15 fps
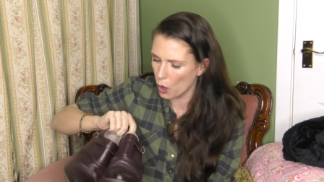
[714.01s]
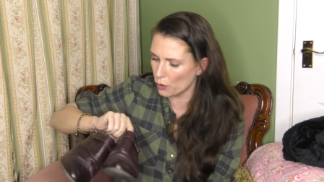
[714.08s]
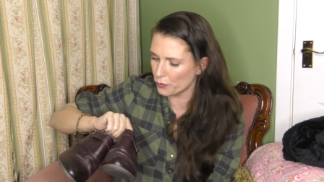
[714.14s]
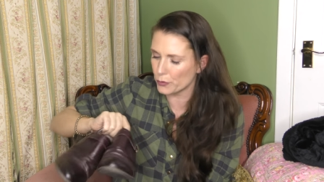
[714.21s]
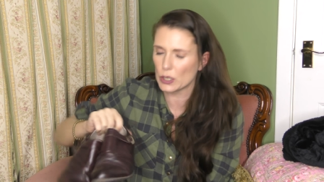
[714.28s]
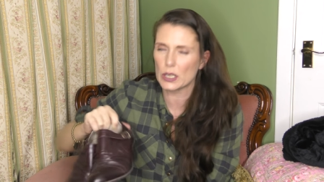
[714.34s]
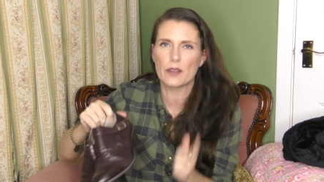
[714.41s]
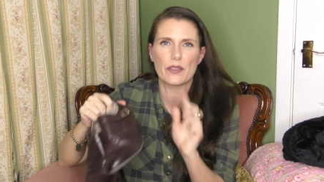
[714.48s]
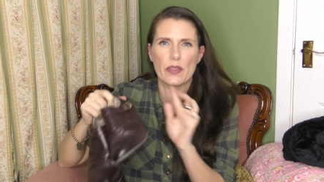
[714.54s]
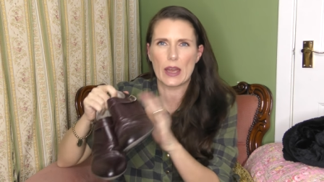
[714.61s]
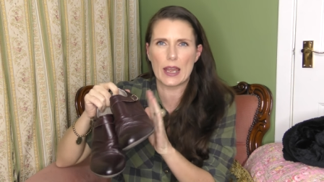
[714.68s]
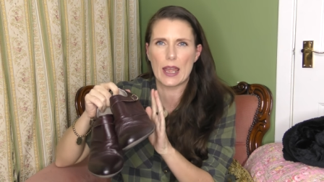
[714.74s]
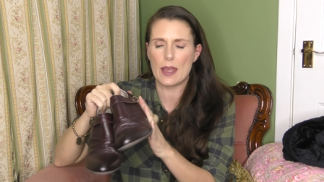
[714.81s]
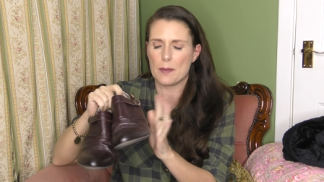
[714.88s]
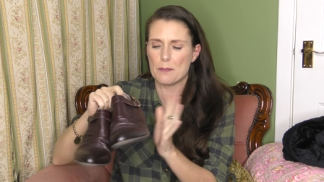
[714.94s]
Oh, Footglove,
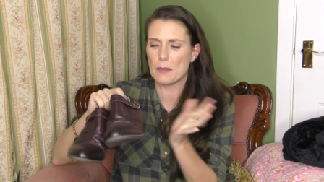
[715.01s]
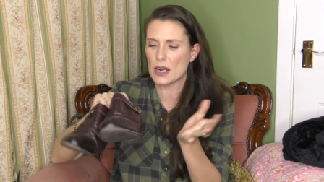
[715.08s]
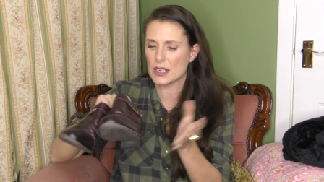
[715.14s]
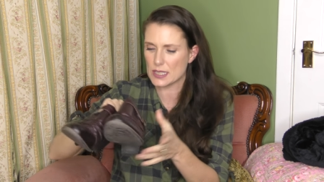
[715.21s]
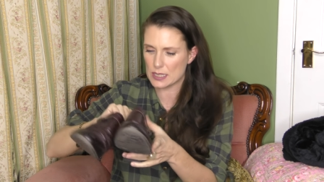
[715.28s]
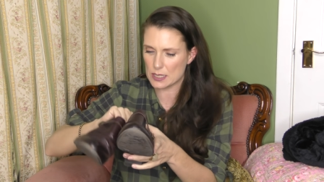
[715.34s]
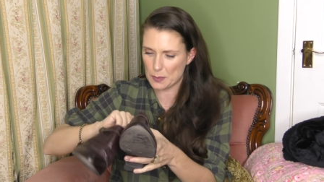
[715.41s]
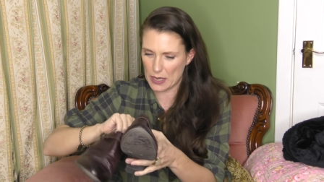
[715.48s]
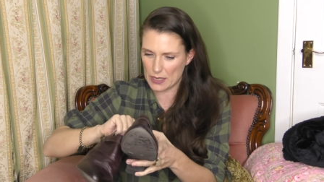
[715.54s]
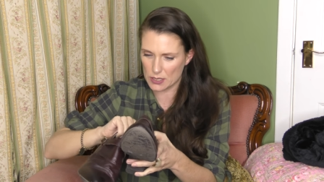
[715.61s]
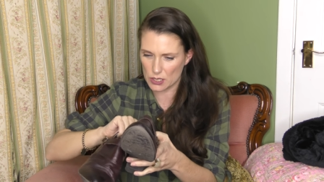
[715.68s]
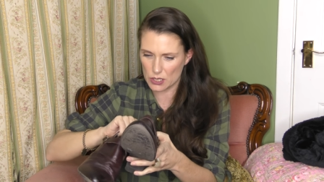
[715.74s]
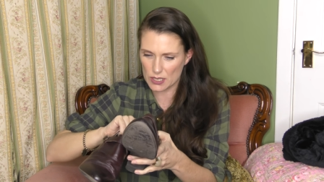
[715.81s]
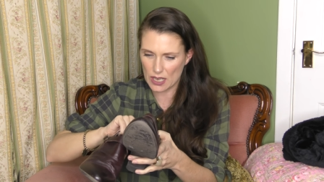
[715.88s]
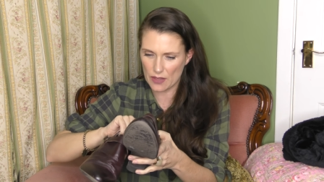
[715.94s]
that, um, Marks and
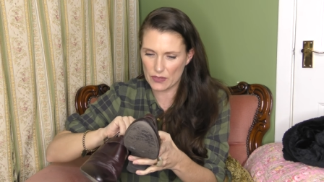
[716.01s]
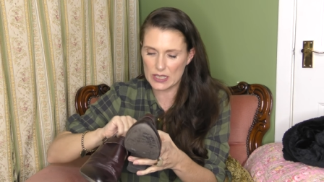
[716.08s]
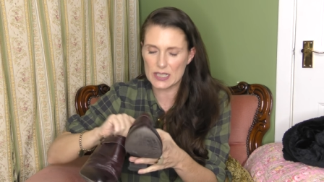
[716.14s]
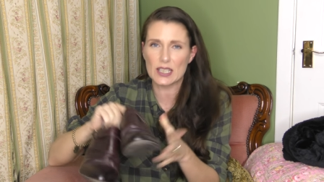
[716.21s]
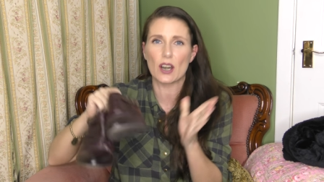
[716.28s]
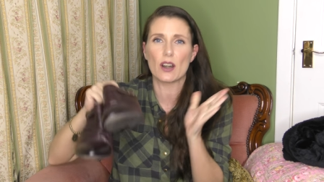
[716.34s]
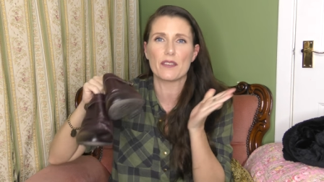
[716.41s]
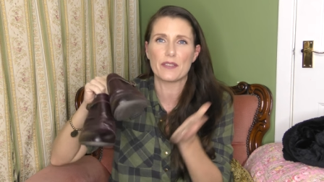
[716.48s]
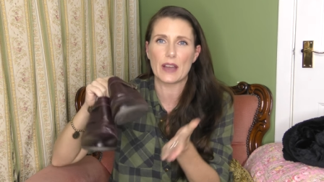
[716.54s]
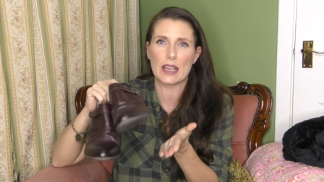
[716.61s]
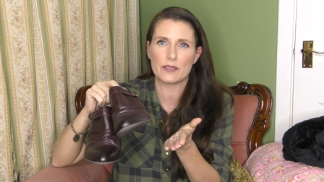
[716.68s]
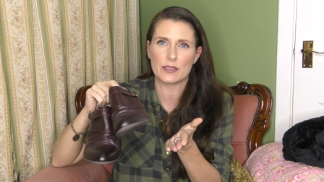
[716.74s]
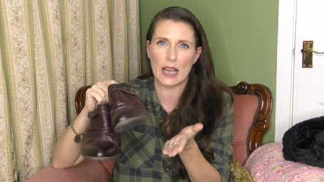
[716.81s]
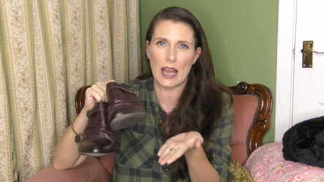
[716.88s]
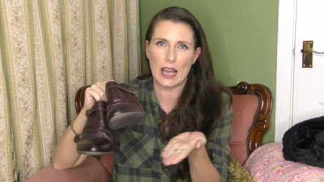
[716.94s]
Spencer's, and these are
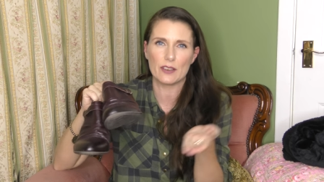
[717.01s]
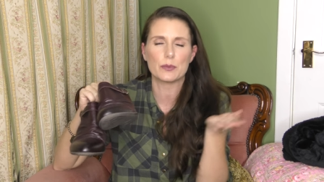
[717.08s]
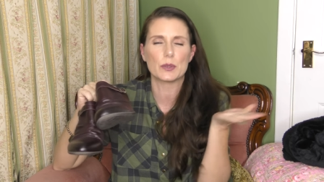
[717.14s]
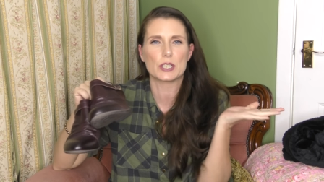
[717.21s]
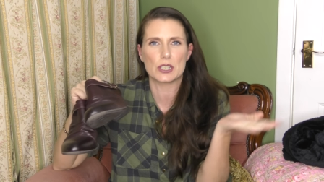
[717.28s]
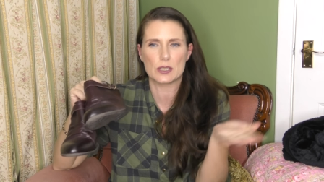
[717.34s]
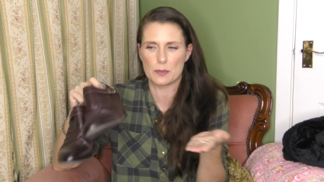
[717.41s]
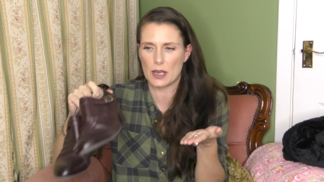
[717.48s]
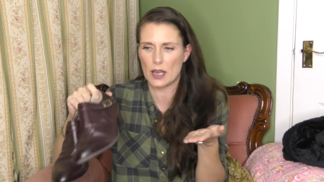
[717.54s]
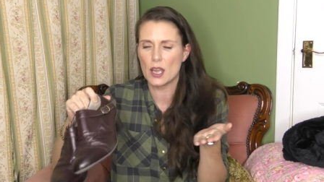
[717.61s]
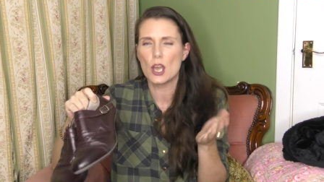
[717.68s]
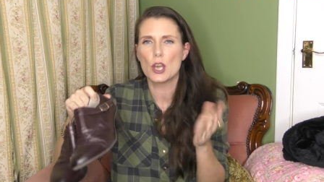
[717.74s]
five and a half, which is my